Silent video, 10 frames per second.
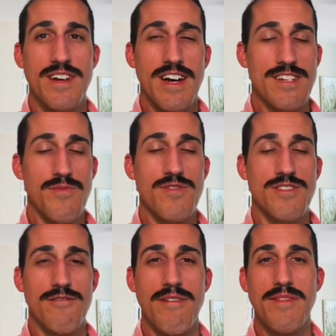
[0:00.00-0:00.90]
as well as
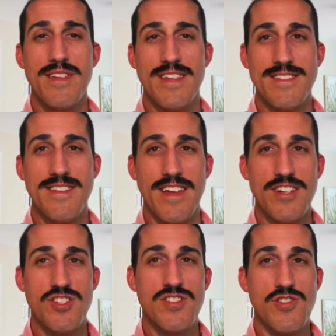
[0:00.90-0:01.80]
Caribbean
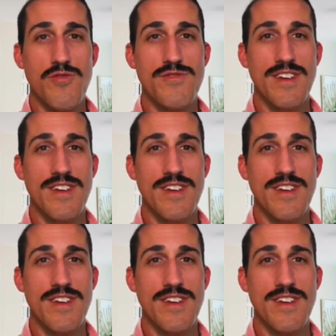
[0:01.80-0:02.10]
destinations using